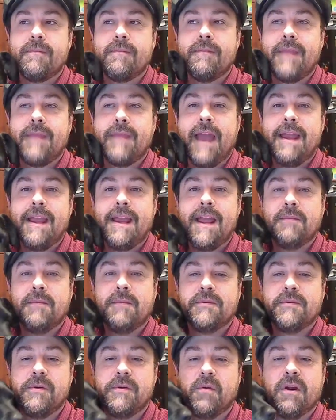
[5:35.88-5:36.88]
Yeah, he
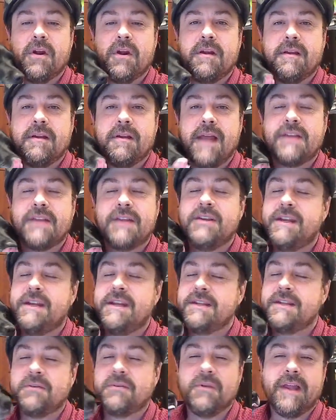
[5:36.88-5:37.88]
helps me work. Actually, he
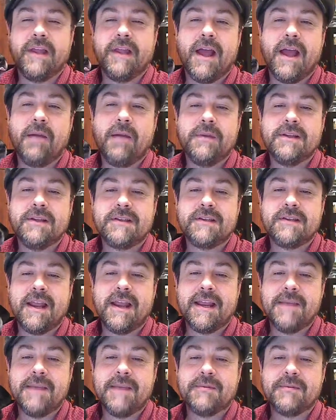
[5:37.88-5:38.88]
doesn't really help. He just kind
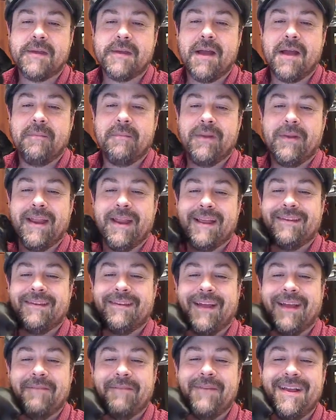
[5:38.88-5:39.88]
of keeps me company as
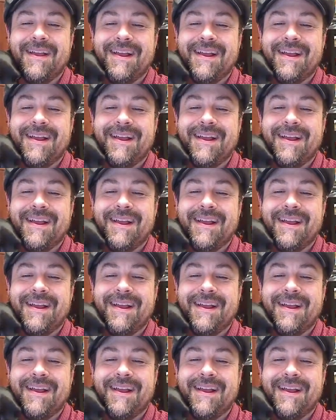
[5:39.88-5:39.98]
I'm